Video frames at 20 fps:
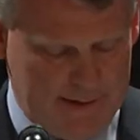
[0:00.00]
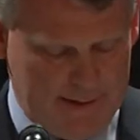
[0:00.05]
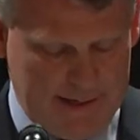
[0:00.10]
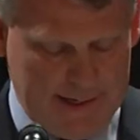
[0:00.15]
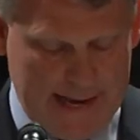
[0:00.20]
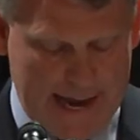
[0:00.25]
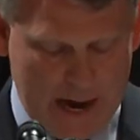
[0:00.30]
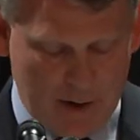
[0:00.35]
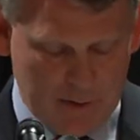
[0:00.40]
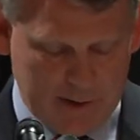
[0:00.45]

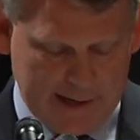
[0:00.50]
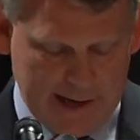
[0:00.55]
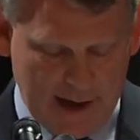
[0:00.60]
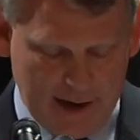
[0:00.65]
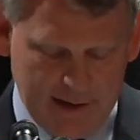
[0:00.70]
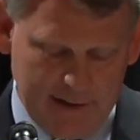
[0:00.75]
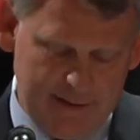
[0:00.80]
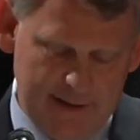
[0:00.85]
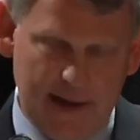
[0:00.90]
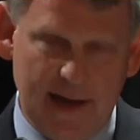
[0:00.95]
In Howard
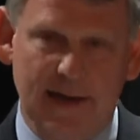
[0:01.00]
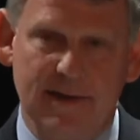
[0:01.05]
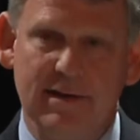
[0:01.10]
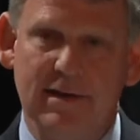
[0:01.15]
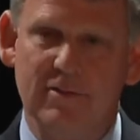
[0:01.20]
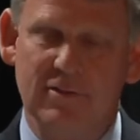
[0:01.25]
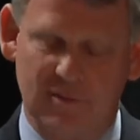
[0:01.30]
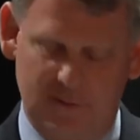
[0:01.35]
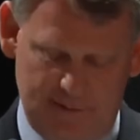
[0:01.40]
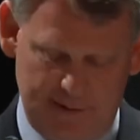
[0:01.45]
County, the
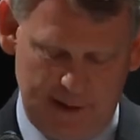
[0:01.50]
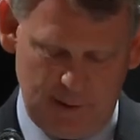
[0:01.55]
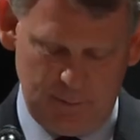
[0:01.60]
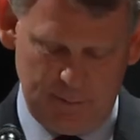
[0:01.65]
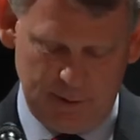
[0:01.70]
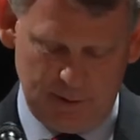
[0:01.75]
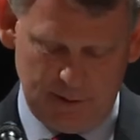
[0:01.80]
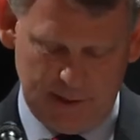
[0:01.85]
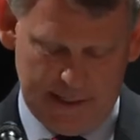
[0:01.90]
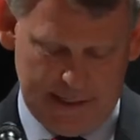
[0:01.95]
idea of
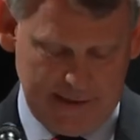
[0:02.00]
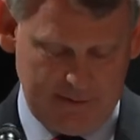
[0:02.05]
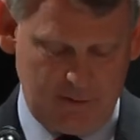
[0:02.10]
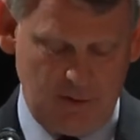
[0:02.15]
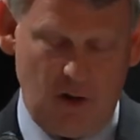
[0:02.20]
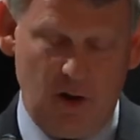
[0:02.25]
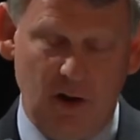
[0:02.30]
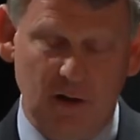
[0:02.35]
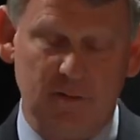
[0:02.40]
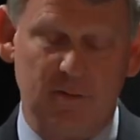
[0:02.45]
sustainability has
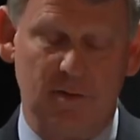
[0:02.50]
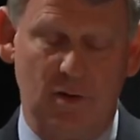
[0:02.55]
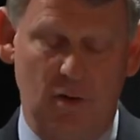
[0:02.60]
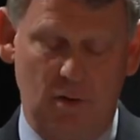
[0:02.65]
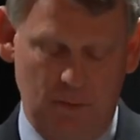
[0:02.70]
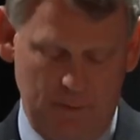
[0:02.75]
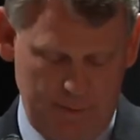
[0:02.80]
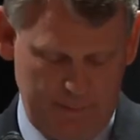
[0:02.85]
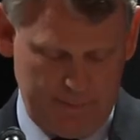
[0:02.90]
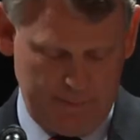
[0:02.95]

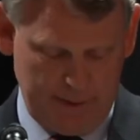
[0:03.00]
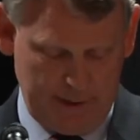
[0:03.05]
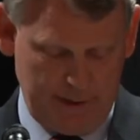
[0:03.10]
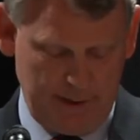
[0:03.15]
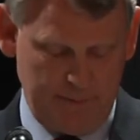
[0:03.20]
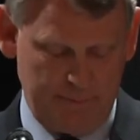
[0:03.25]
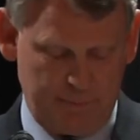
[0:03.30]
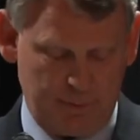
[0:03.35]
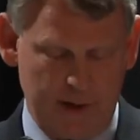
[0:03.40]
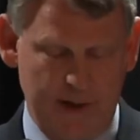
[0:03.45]
also
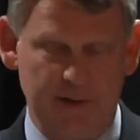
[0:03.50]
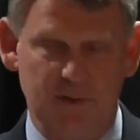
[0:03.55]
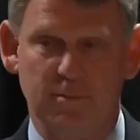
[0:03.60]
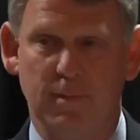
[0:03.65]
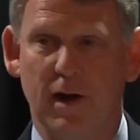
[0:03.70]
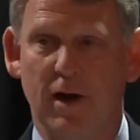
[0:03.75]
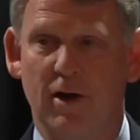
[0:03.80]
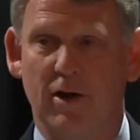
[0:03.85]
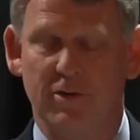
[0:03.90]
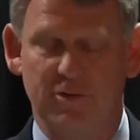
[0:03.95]
been embraced
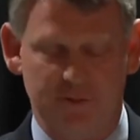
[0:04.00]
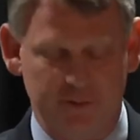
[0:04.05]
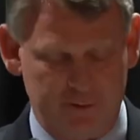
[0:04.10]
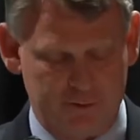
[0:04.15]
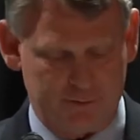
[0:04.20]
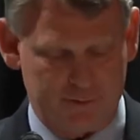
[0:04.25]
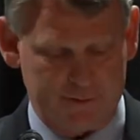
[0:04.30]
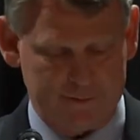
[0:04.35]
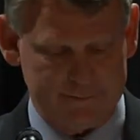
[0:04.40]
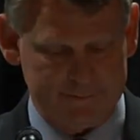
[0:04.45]
by our
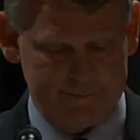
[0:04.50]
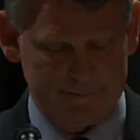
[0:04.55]
children.